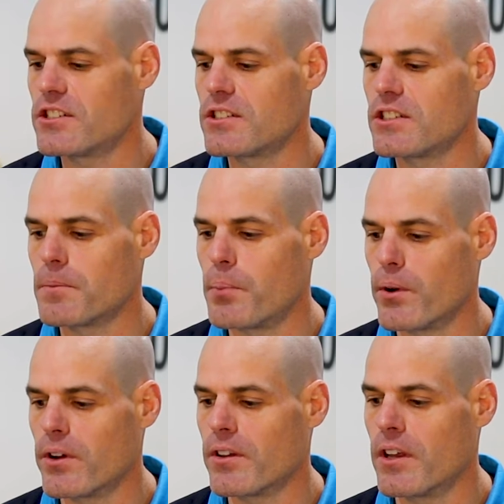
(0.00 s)
just, just a
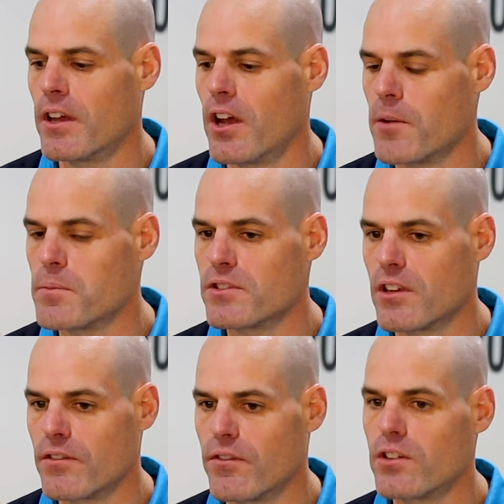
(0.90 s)
point on the open
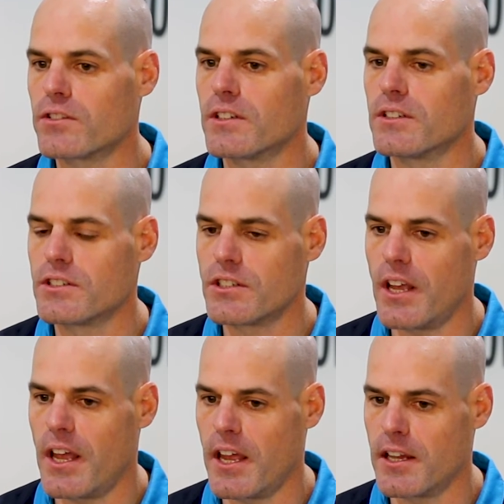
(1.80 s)
circuit voltage
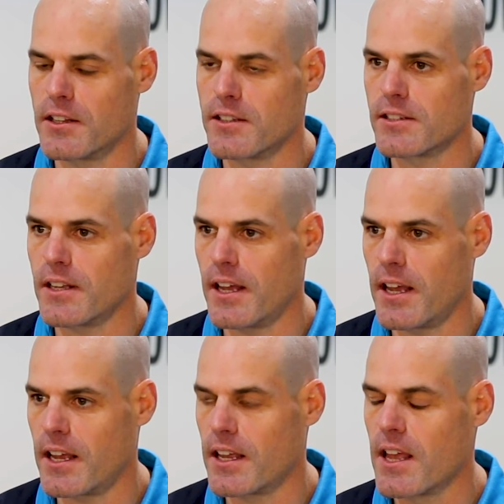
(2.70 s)
and
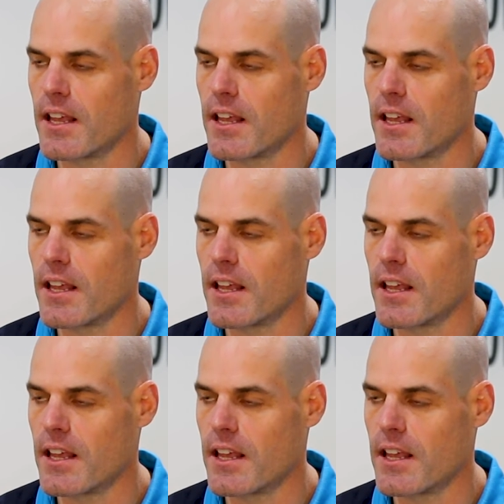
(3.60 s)
uh,